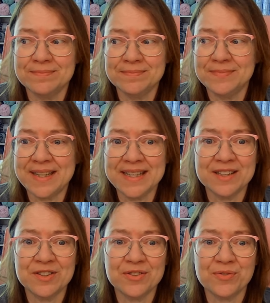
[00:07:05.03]
I think
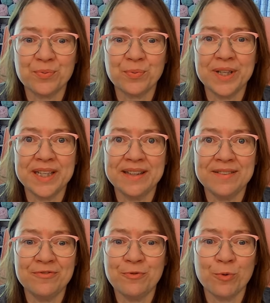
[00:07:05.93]
three,
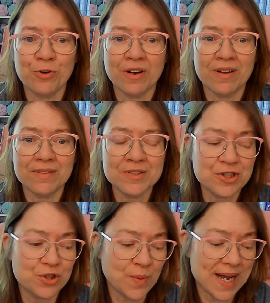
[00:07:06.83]
four dollars
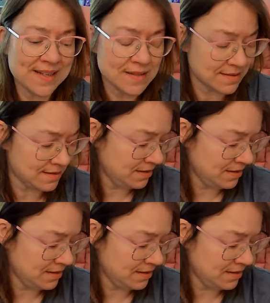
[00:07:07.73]
US.